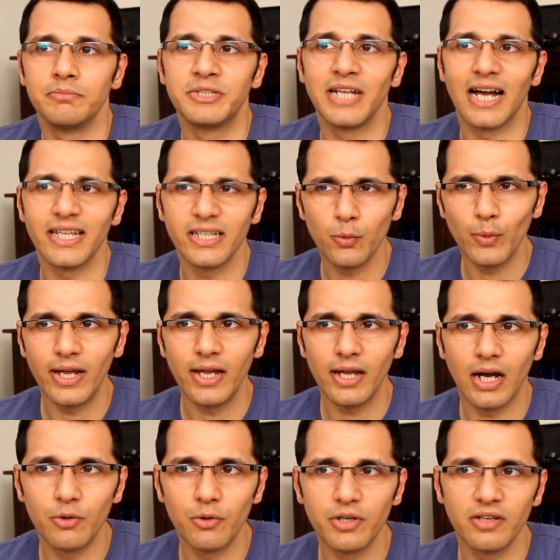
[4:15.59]
The other
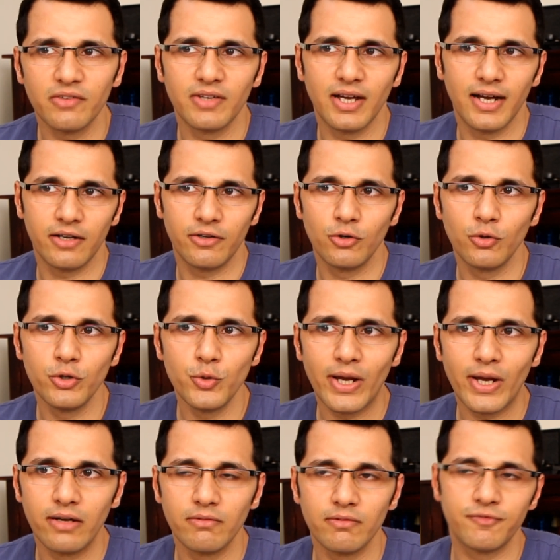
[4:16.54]
way out is that, you know,
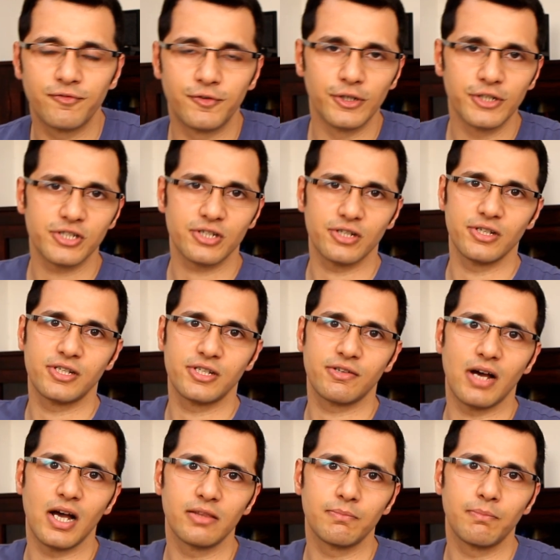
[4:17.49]
you can first
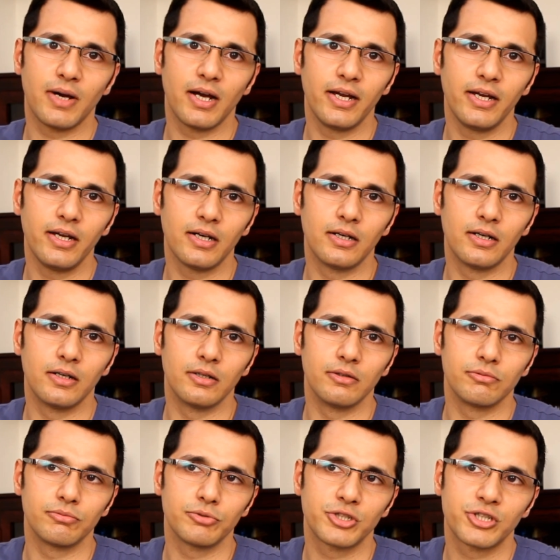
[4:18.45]
start by
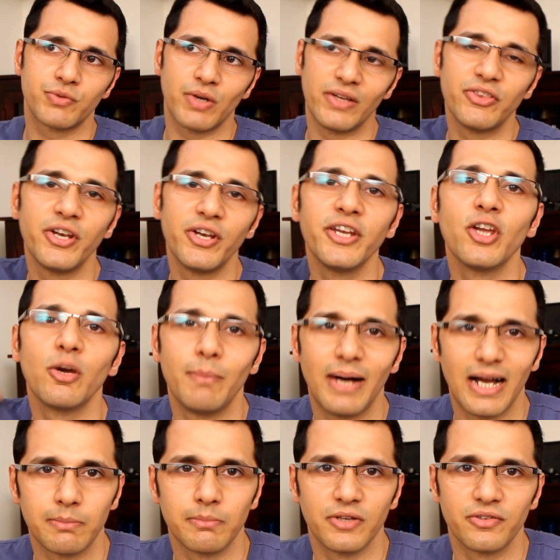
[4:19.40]
strengthening your
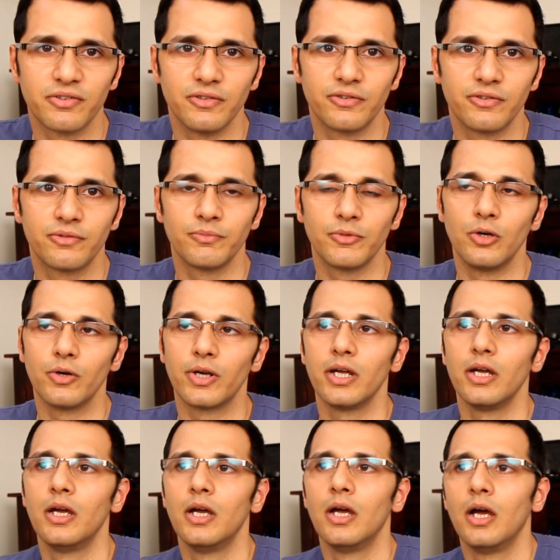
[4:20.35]
back muscles,
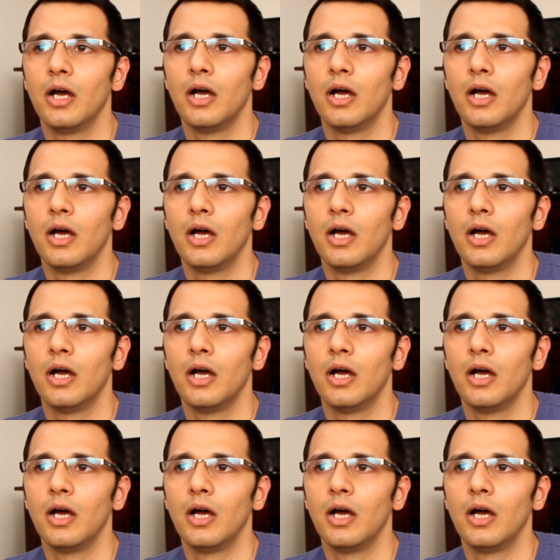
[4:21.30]
okay?